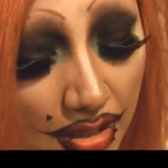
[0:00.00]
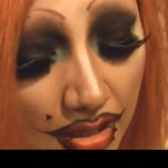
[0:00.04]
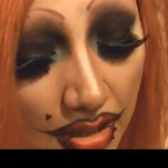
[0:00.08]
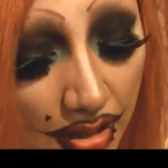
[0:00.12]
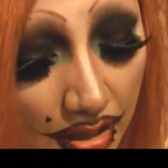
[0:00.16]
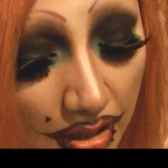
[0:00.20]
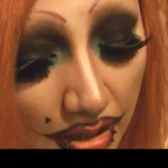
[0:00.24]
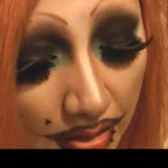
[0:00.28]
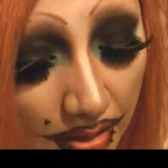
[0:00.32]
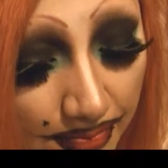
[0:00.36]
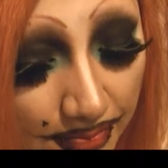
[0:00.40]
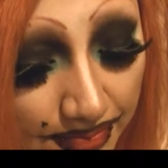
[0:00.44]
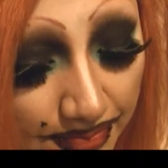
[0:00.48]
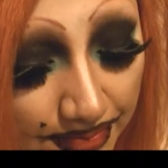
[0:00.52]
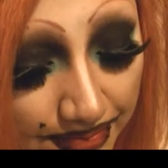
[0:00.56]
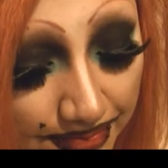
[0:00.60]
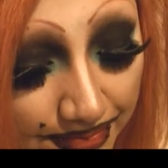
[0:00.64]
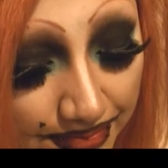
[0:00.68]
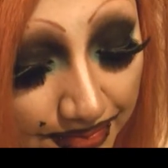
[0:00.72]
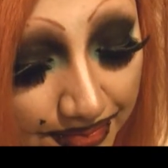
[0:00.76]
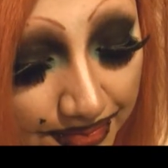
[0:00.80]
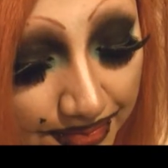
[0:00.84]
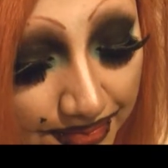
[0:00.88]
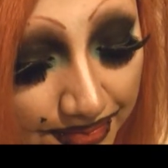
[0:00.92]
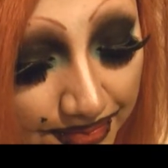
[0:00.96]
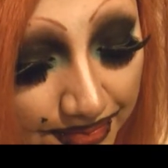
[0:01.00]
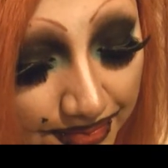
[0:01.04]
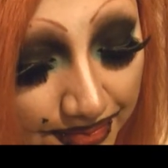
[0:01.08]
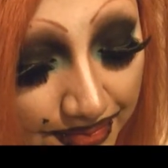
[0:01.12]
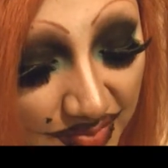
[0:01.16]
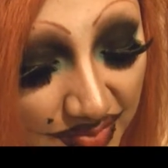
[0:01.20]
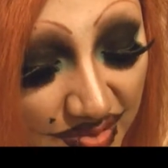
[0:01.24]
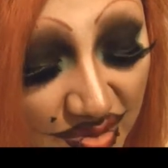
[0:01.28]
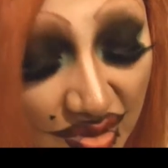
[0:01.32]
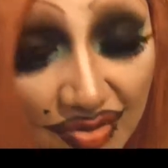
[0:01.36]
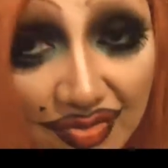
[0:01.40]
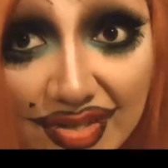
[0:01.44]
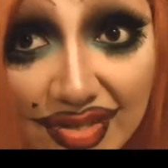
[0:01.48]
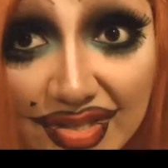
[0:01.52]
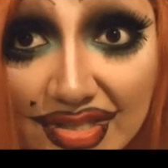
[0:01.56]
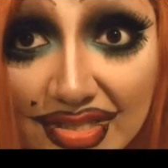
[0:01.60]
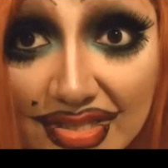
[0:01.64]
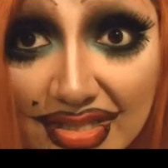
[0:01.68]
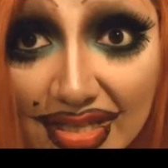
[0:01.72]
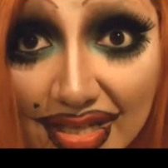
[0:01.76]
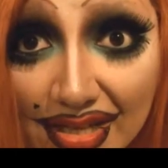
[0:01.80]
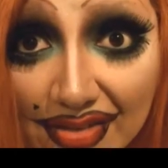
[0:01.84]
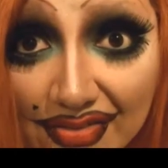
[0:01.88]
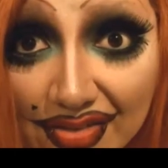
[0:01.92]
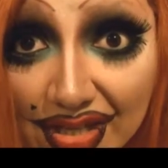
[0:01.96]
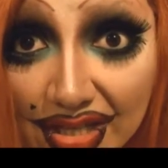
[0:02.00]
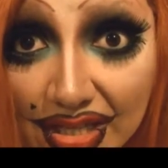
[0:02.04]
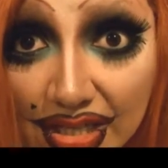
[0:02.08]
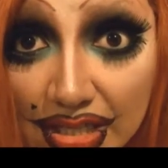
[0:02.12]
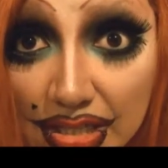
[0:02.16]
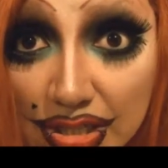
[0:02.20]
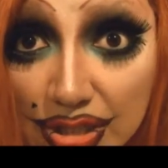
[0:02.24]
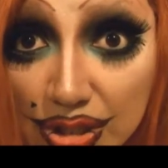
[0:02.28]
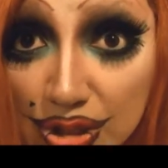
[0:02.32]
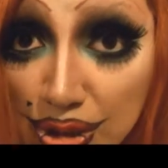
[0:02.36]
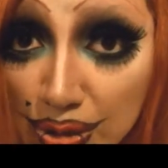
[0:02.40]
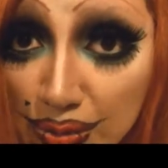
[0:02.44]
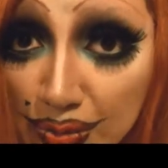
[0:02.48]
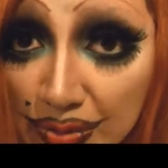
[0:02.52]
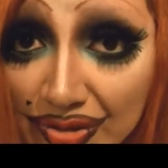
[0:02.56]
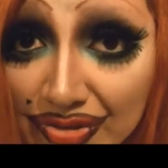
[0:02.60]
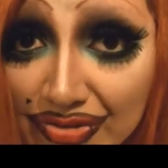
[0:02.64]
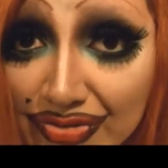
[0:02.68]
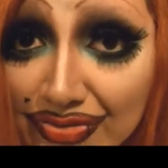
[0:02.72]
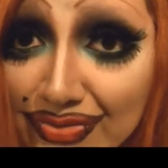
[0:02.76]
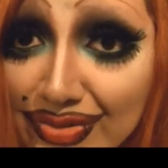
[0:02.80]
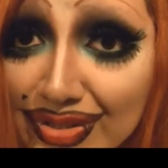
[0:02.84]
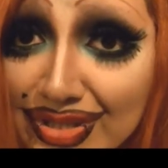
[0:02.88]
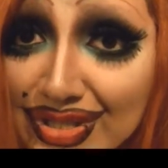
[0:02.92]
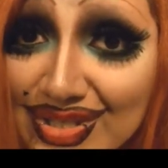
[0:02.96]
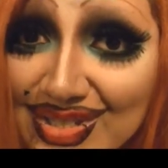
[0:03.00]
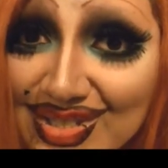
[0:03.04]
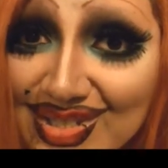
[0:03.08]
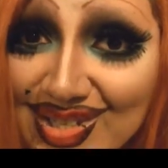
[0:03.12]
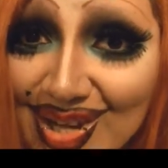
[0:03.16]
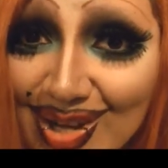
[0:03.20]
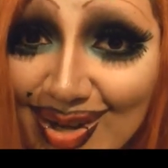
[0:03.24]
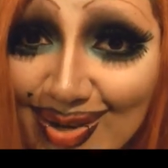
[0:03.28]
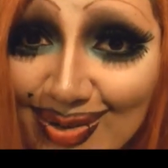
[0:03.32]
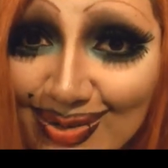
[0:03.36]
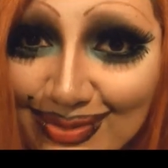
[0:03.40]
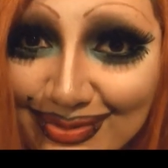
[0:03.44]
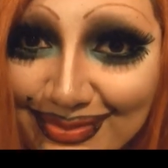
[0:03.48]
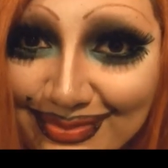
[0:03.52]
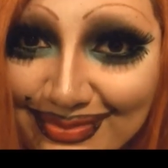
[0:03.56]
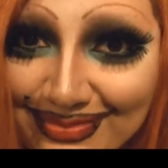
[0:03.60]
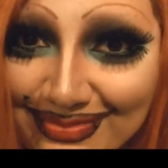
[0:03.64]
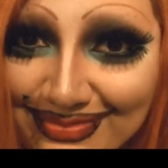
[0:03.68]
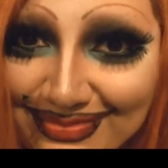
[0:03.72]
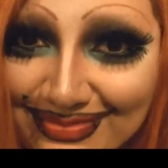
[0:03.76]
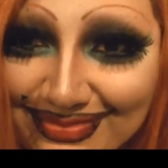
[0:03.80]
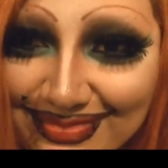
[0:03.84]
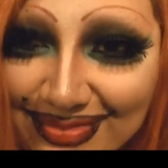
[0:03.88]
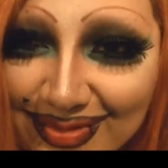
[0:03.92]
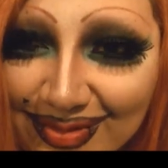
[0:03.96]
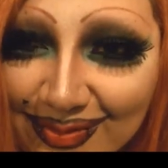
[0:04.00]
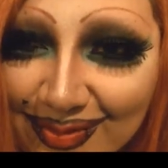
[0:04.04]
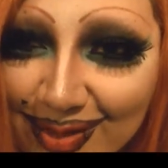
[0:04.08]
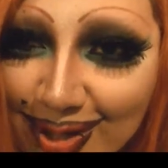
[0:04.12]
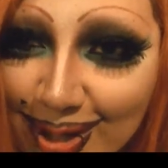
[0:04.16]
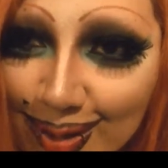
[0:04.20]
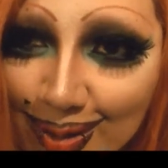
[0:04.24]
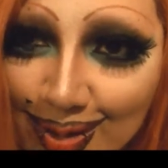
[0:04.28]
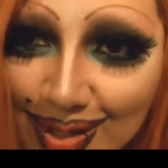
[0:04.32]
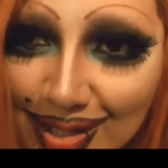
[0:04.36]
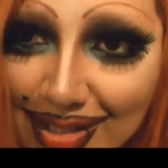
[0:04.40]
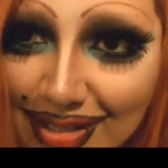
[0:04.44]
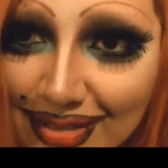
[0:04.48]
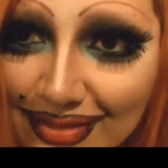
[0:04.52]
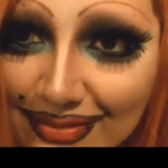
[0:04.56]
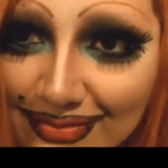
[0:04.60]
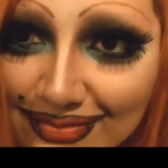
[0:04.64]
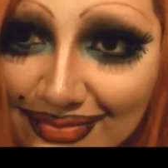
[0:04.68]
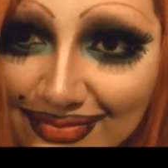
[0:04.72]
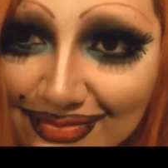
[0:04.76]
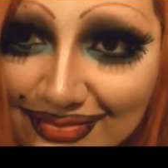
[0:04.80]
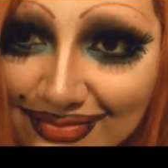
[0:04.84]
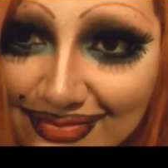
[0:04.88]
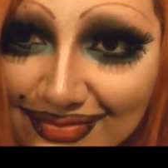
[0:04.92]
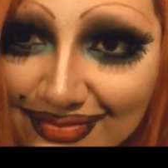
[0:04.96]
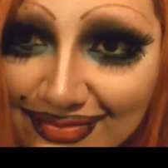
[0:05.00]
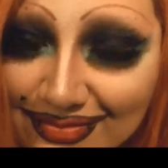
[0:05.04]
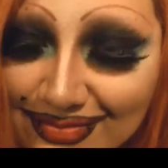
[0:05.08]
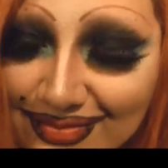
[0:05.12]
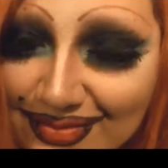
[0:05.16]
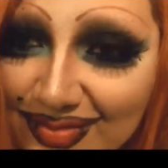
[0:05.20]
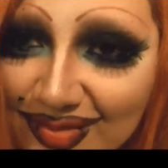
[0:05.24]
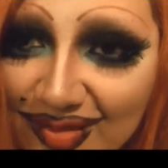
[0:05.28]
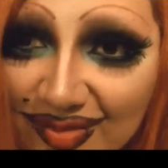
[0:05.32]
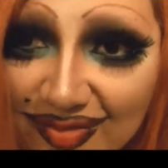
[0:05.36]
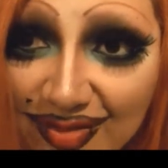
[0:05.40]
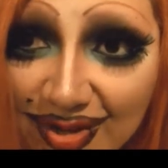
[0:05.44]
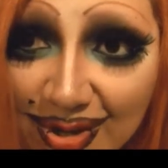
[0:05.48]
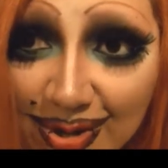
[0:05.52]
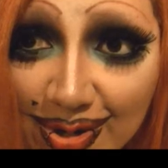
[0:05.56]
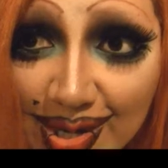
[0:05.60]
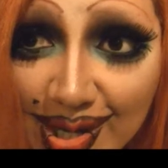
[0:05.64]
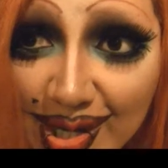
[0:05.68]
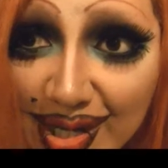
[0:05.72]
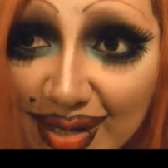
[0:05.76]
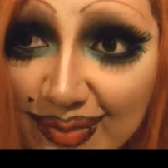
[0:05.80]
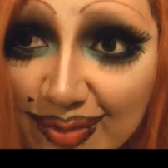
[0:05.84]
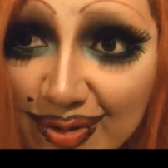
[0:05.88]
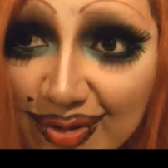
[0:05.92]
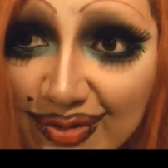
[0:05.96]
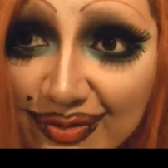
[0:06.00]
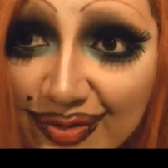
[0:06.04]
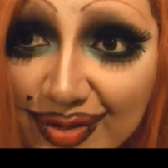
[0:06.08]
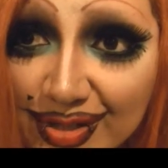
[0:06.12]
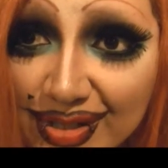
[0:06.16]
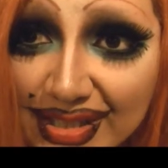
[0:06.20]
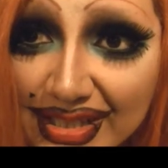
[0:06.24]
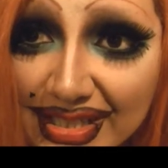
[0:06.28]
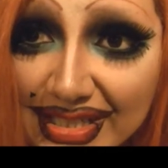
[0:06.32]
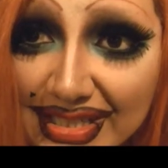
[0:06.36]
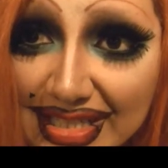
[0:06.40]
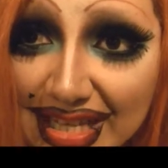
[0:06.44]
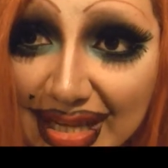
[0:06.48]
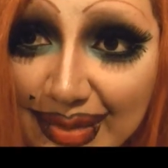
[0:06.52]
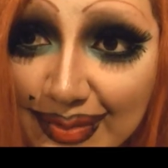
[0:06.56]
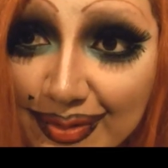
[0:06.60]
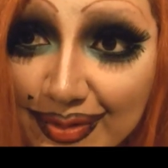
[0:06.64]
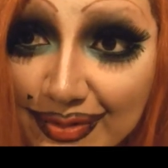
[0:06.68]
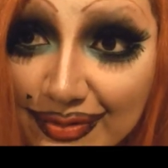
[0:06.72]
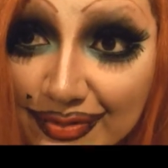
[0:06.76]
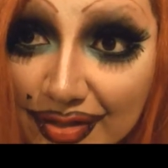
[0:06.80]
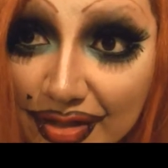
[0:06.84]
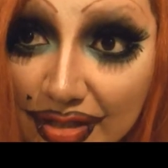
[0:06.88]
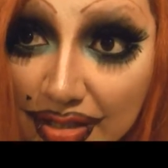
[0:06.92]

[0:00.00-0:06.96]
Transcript: So this is kind of like hitting two birds with one stone. Very, very animal-friendly type of